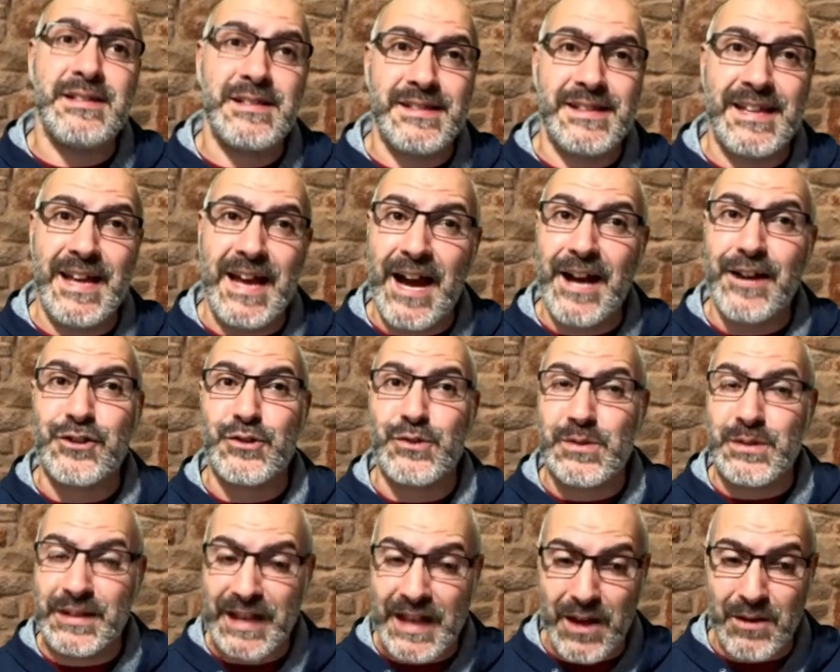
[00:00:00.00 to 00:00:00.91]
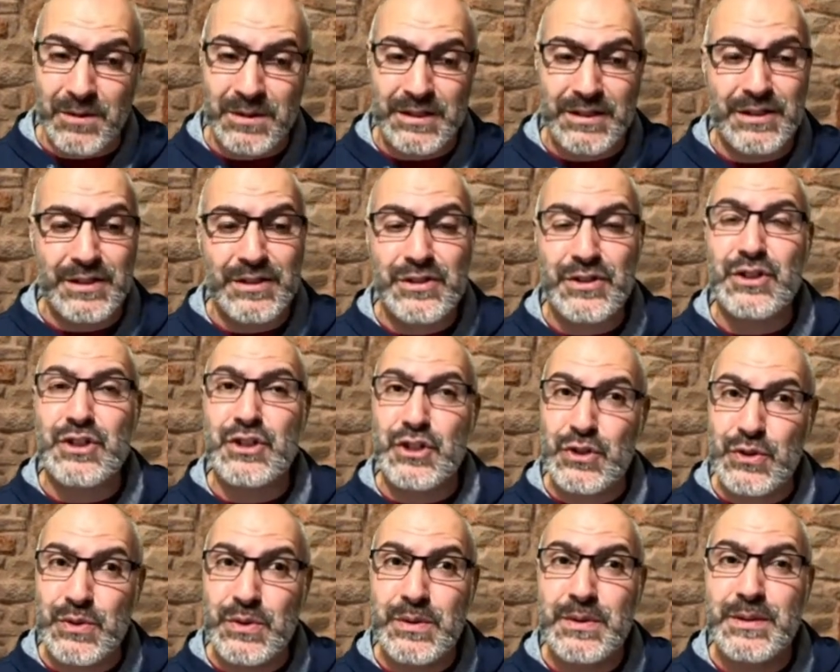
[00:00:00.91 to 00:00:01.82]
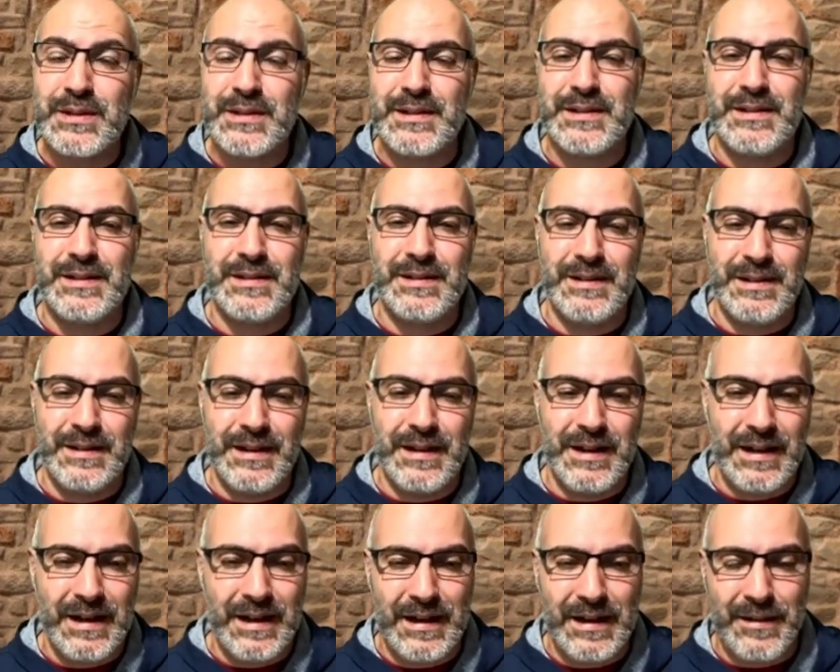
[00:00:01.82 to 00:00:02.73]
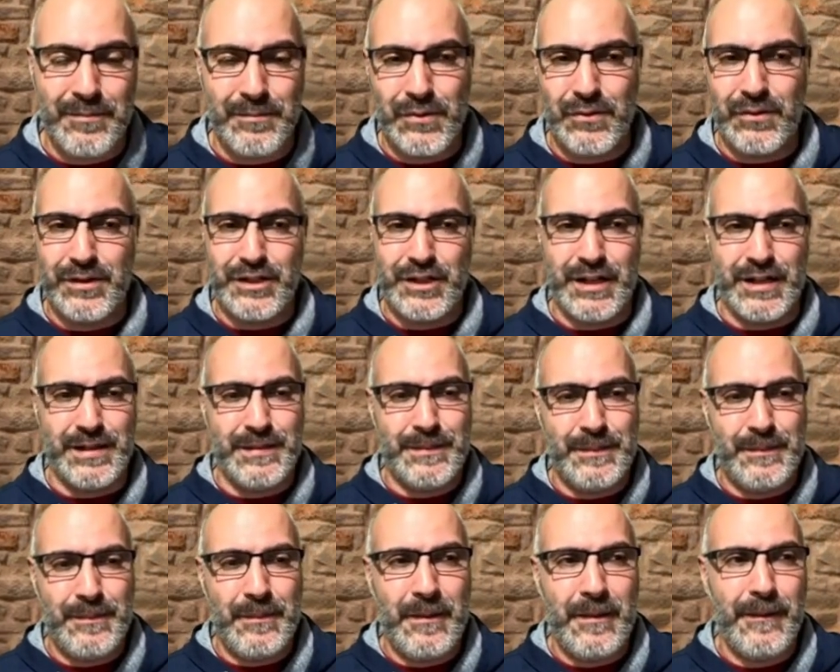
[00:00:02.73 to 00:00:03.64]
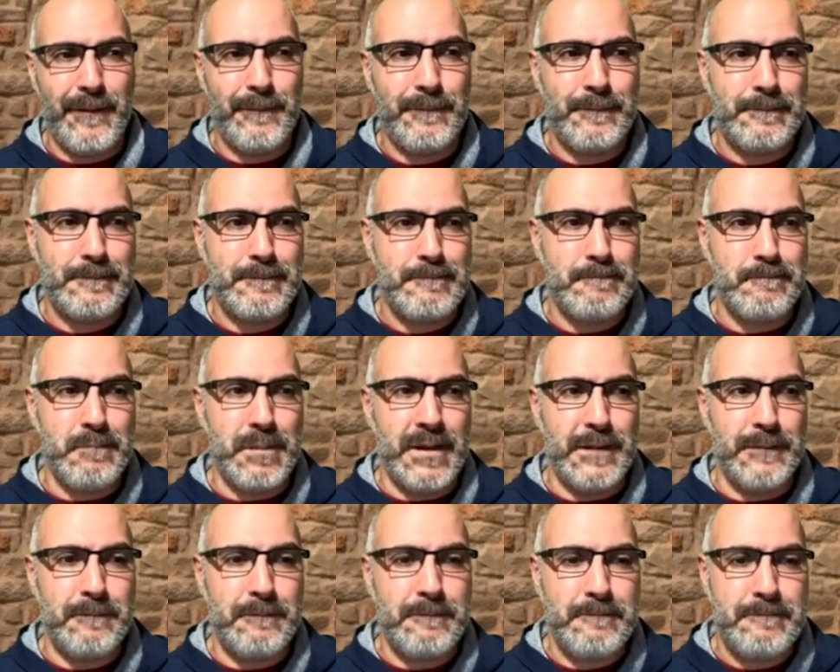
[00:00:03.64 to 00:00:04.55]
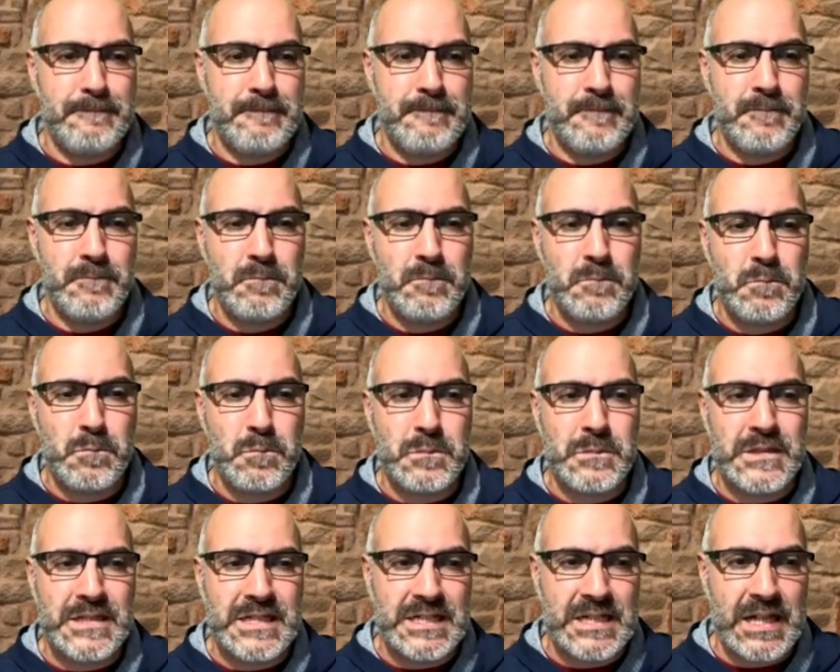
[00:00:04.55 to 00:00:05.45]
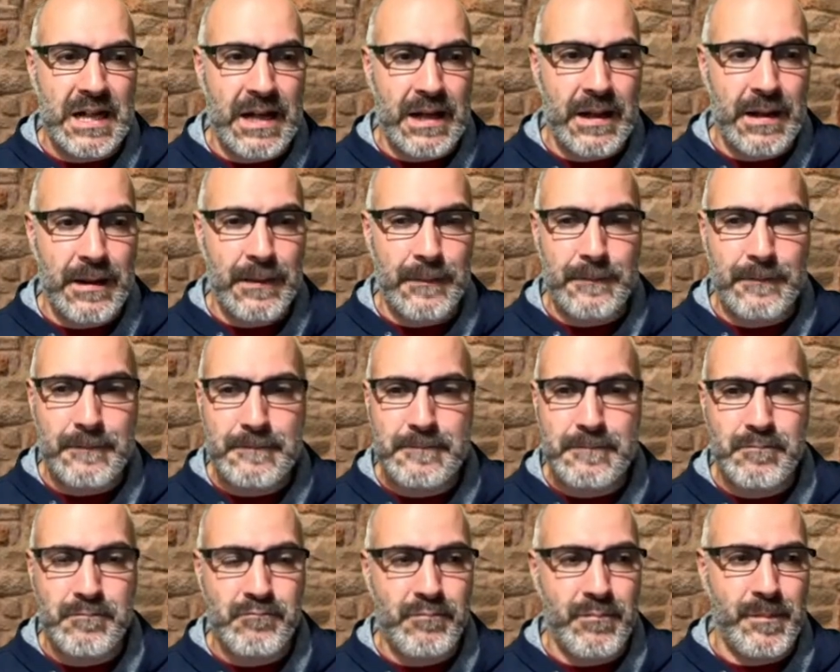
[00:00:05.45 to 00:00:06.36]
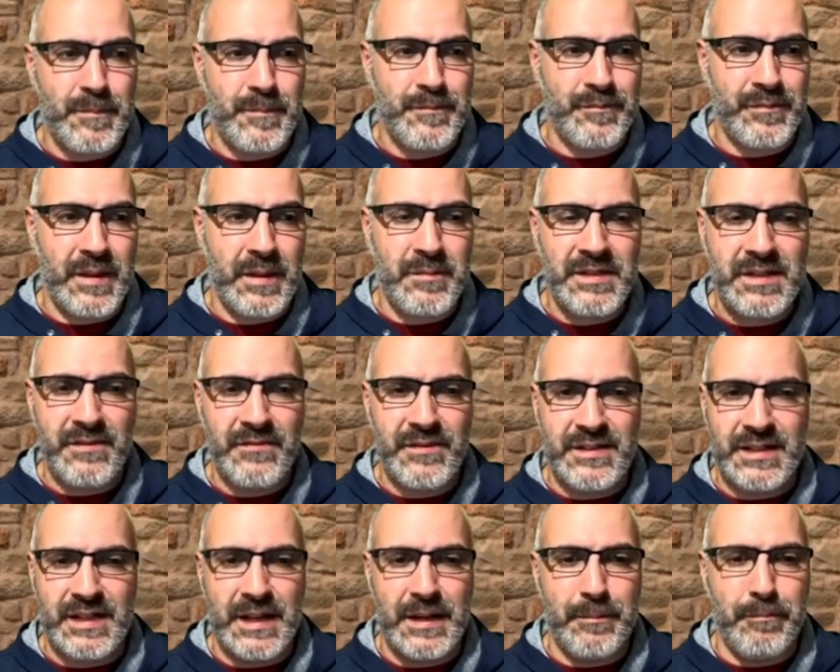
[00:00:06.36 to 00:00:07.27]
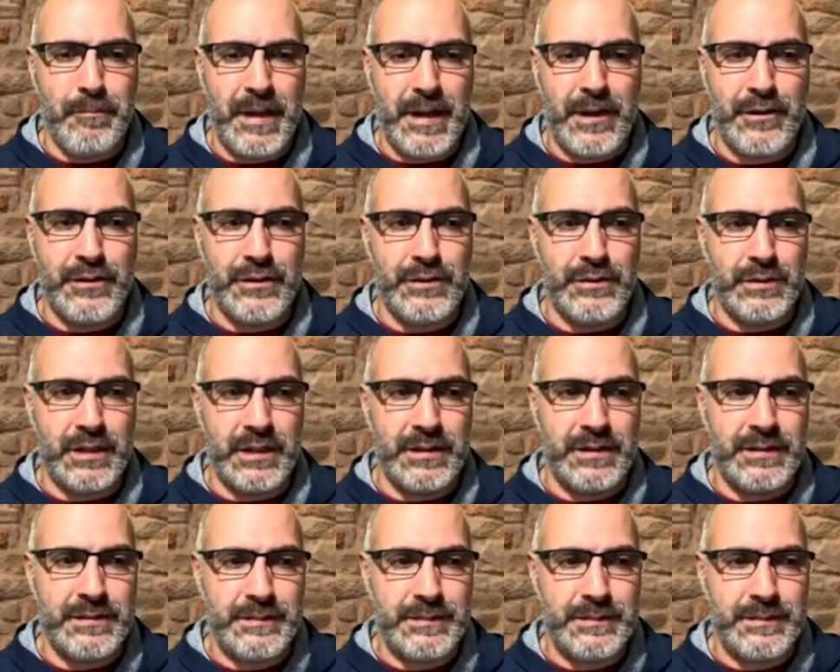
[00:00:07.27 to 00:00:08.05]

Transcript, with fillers: the actual counter to Marichka. But let me see if he's got a better nuker